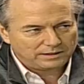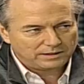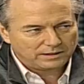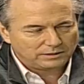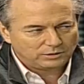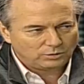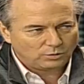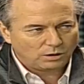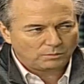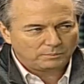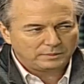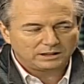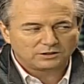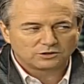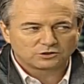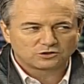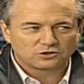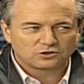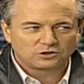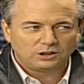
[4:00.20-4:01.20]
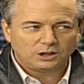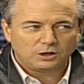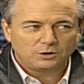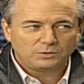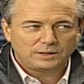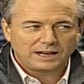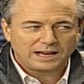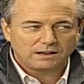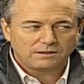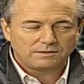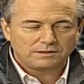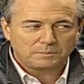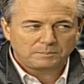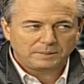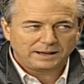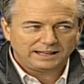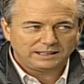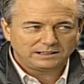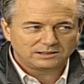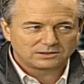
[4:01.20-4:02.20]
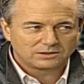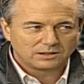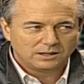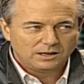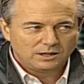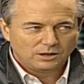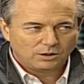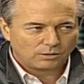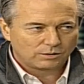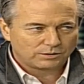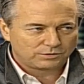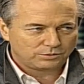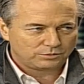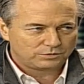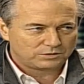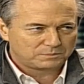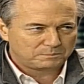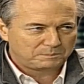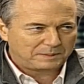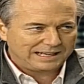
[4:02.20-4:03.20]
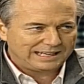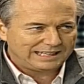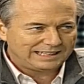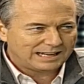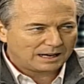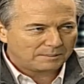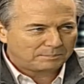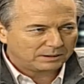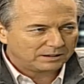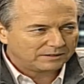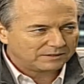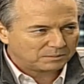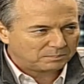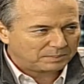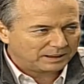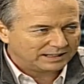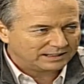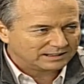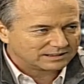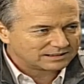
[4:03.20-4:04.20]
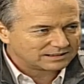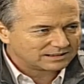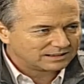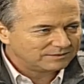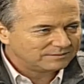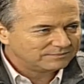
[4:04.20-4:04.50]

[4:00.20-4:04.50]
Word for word: If, do you want me to slow down the pace or to speed up the pace?